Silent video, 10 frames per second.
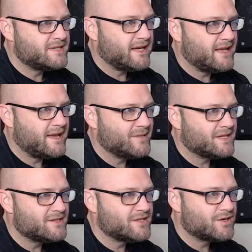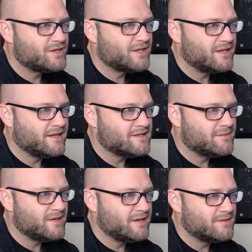dynamic insertion and
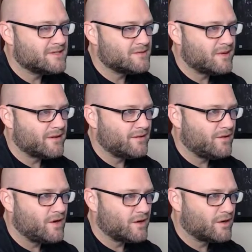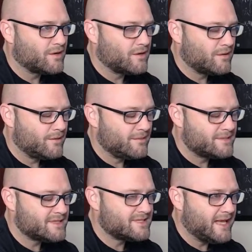somebody uses one of the longer
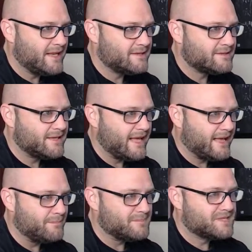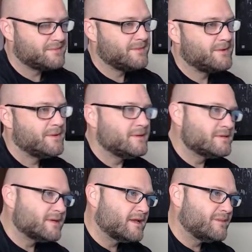state names.
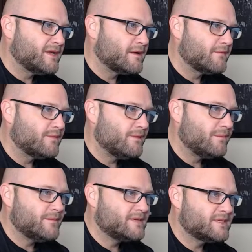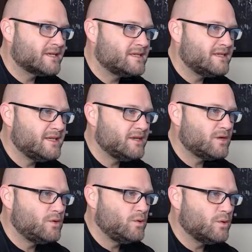So you got to be careful. 16
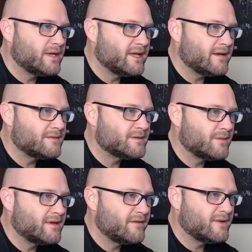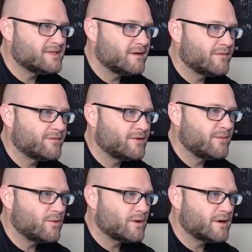cool gifts. So I'm going to give myself 3
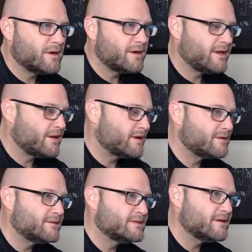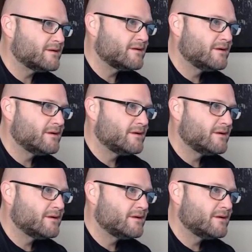more characters here.